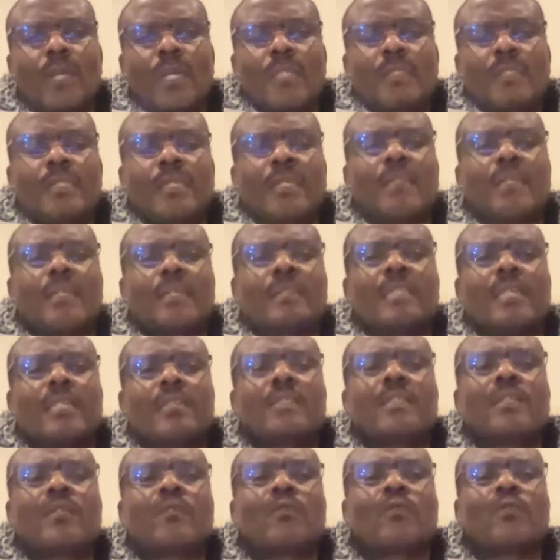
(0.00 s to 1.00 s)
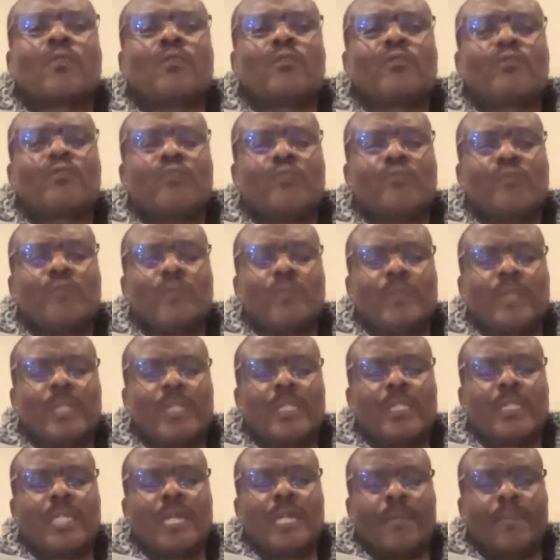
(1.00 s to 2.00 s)
So that as they continue
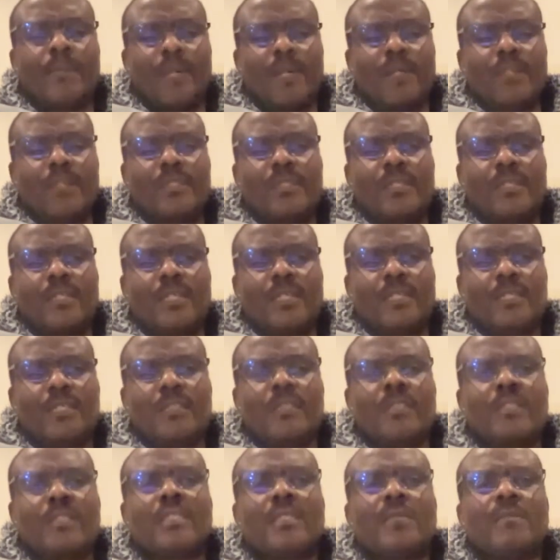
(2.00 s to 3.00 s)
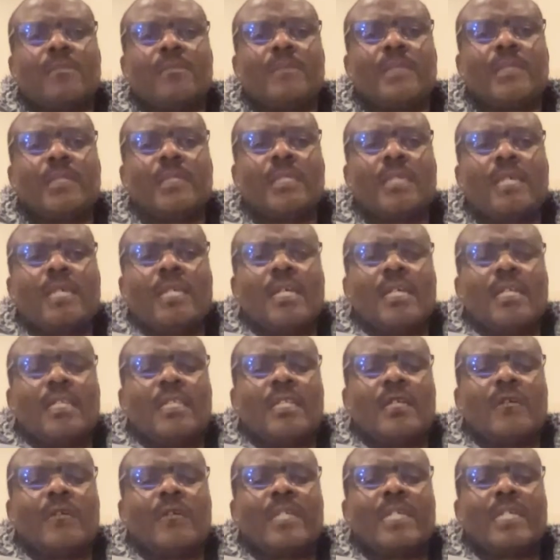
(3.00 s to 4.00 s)
in their marriage relationship,
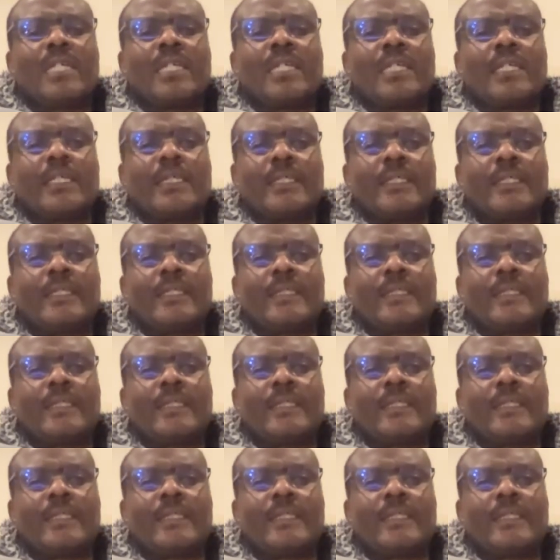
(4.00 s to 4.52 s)
they were